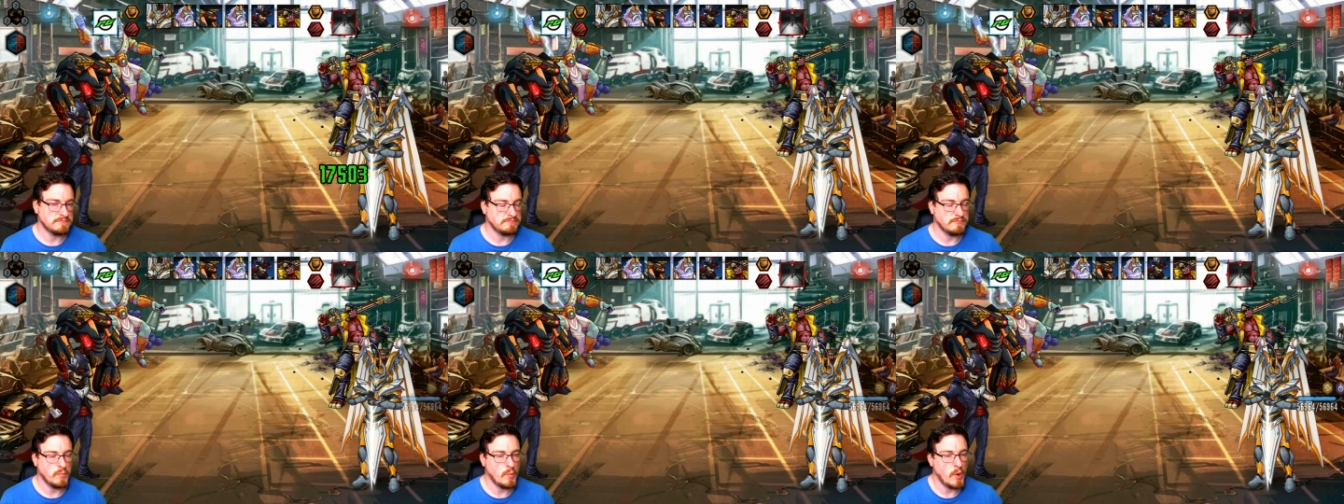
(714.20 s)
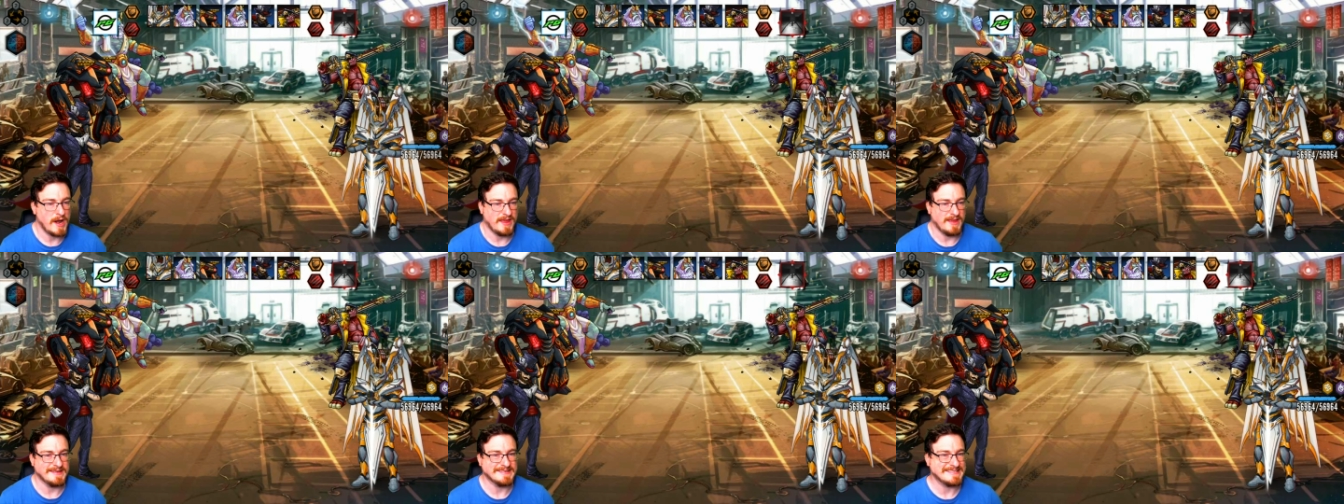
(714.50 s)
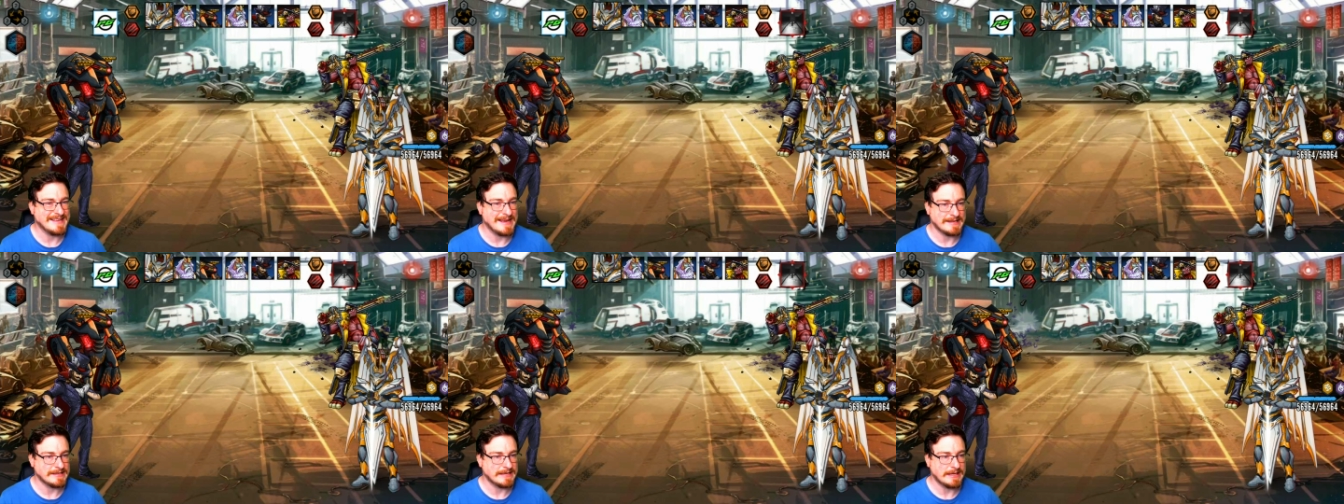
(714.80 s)
One of yous
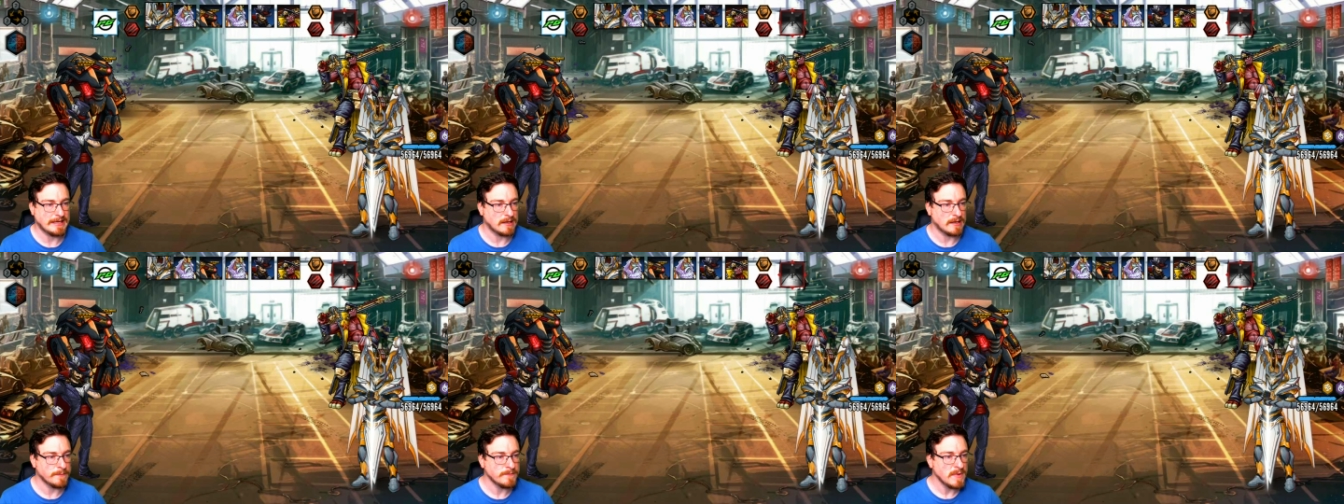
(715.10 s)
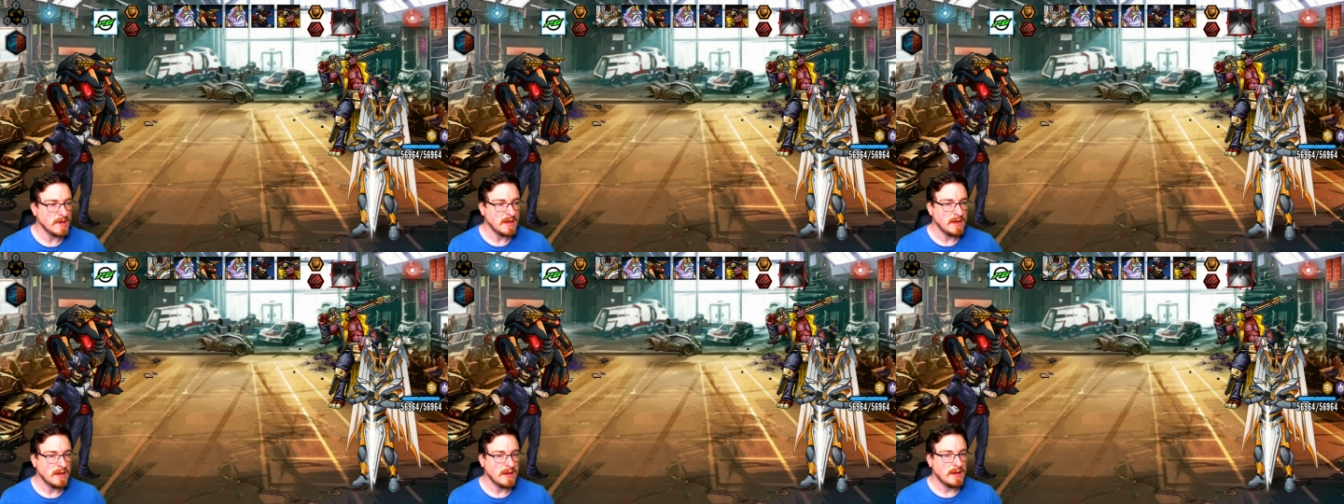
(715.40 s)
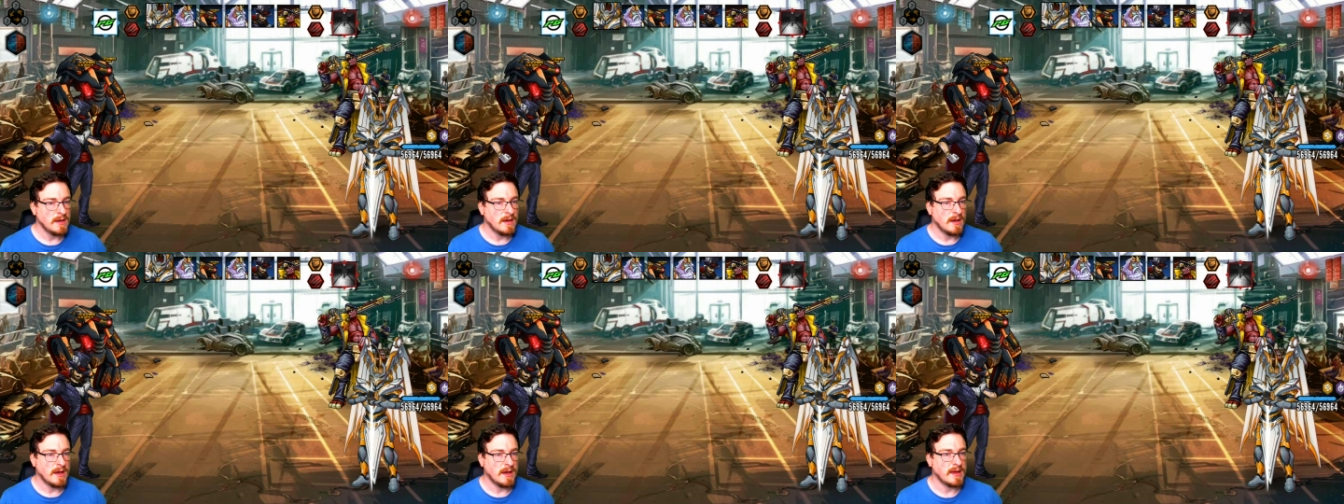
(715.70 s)
had to kill him.
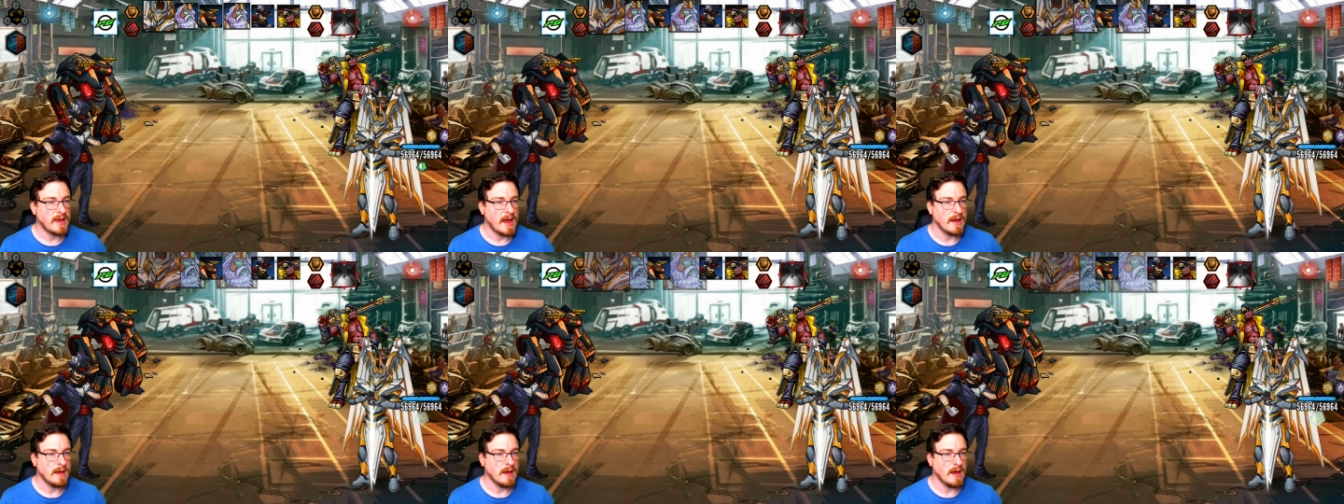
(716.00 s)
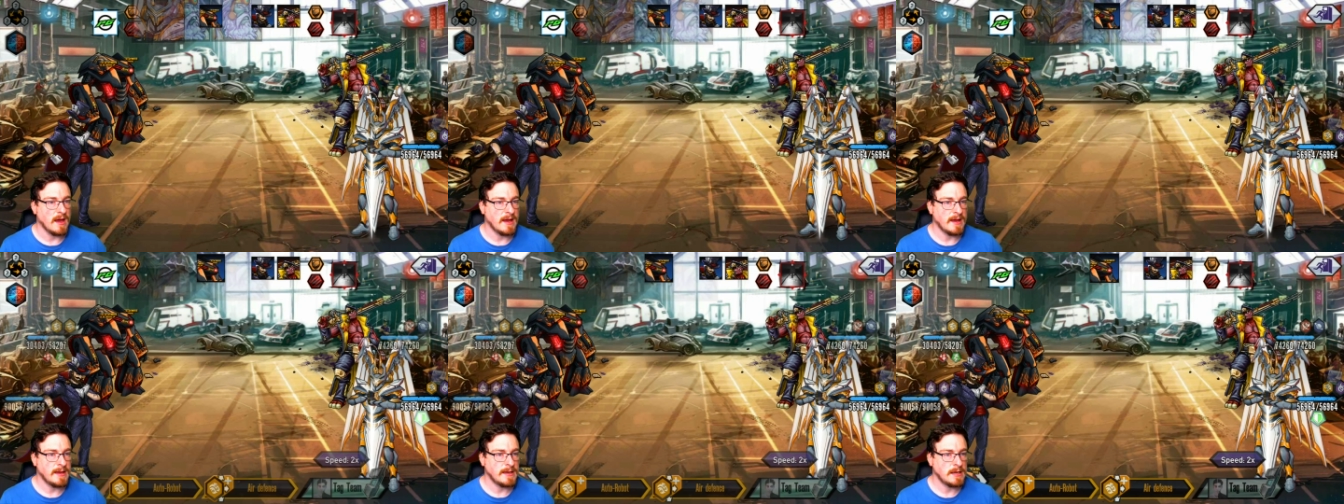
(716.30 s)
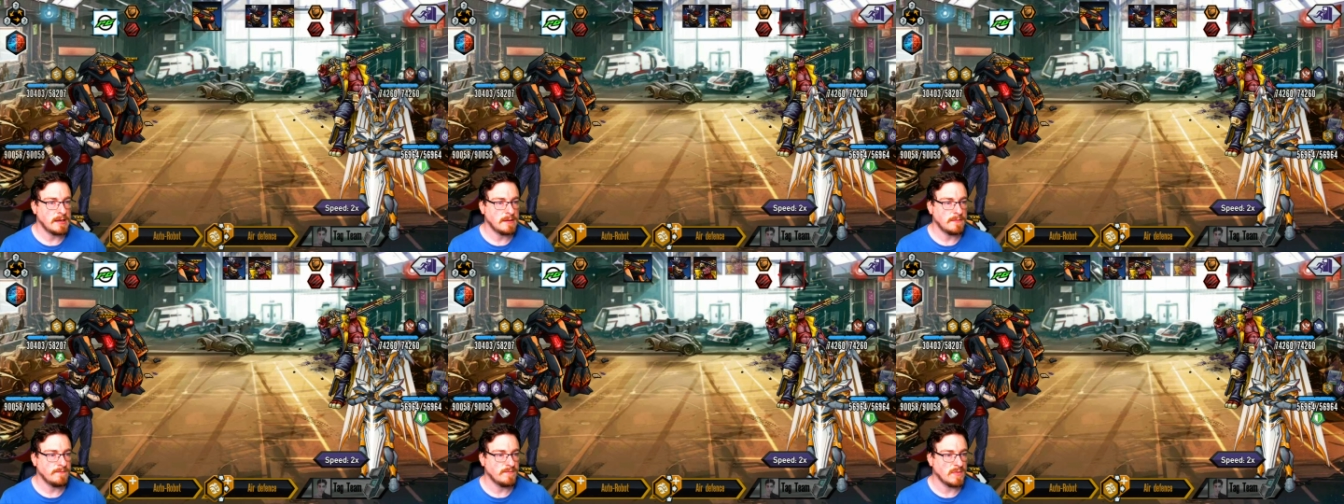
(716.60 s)
Okay,
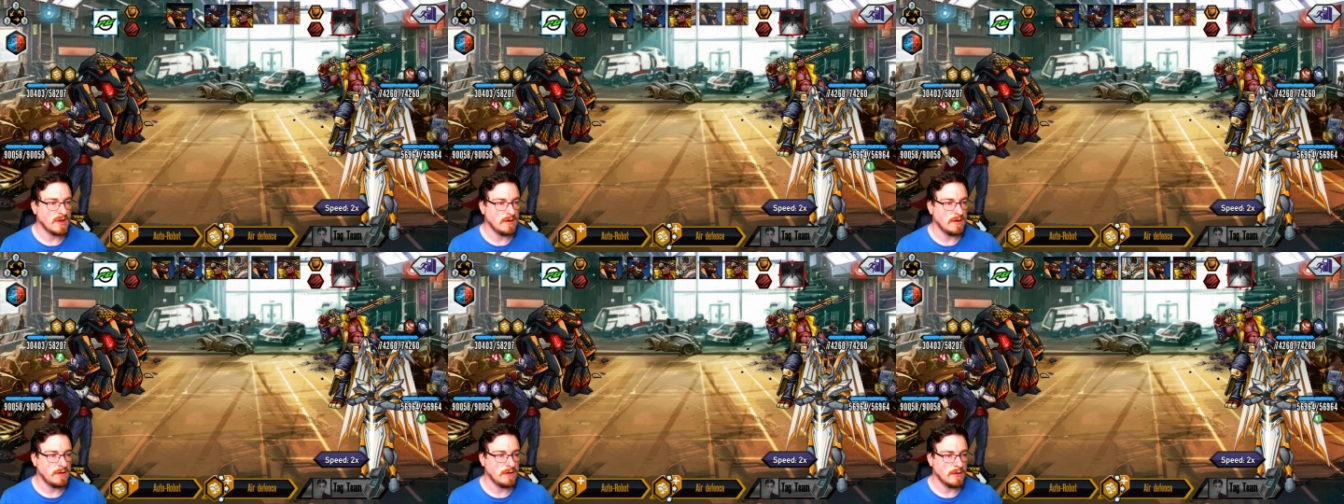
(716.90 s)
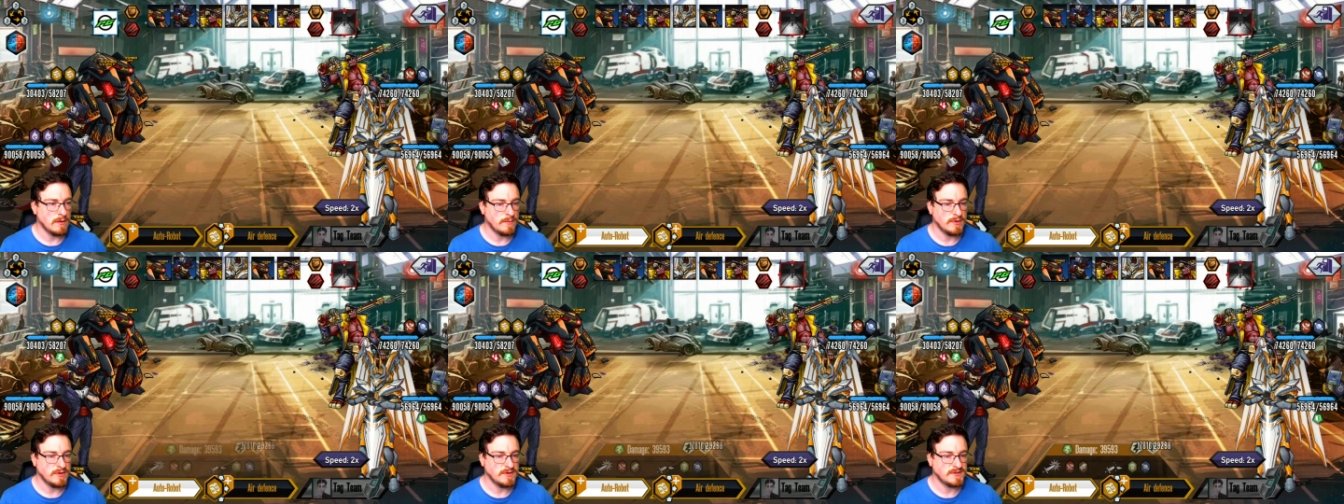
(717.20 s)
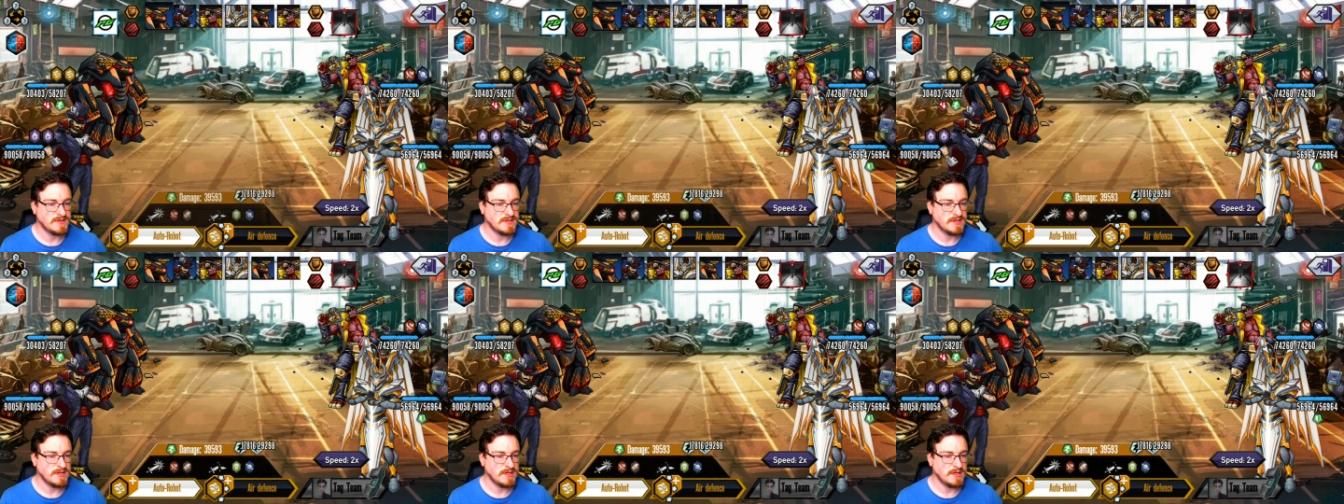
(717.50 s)
um, you're
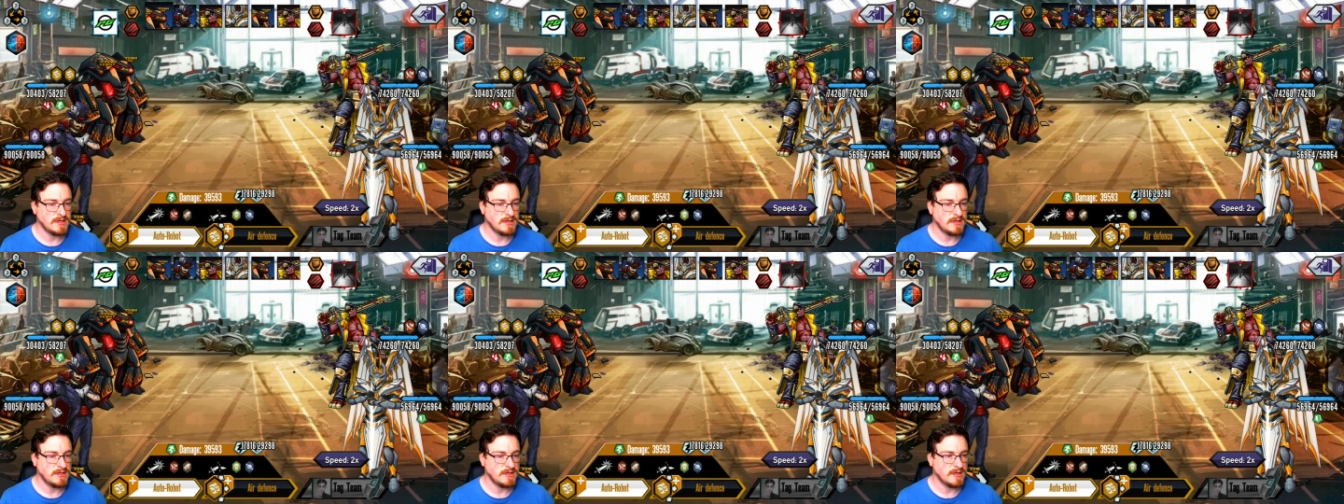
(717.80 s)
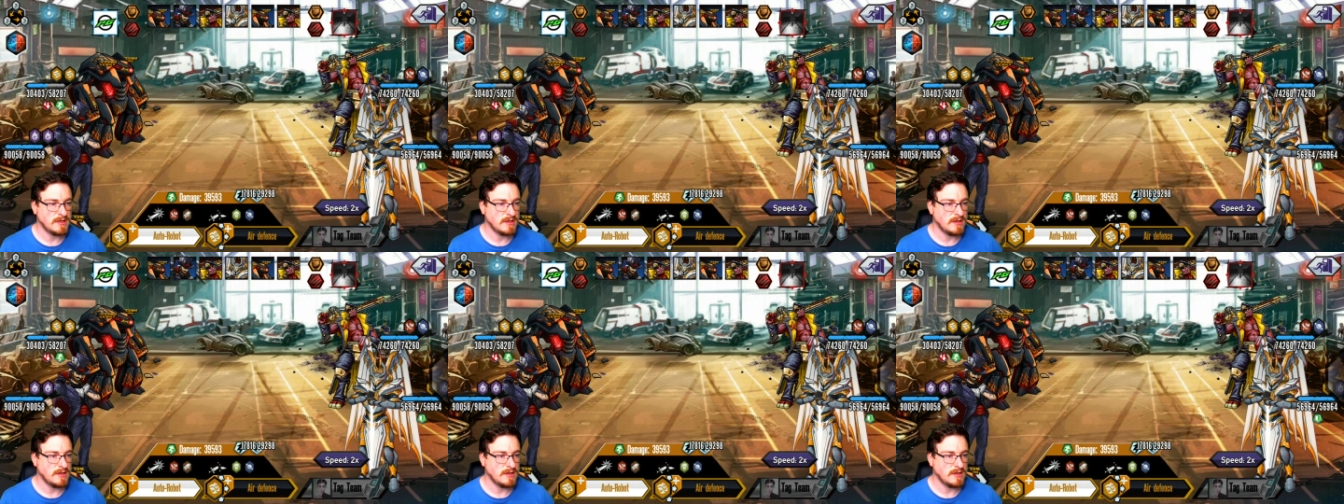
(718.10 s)
boosted,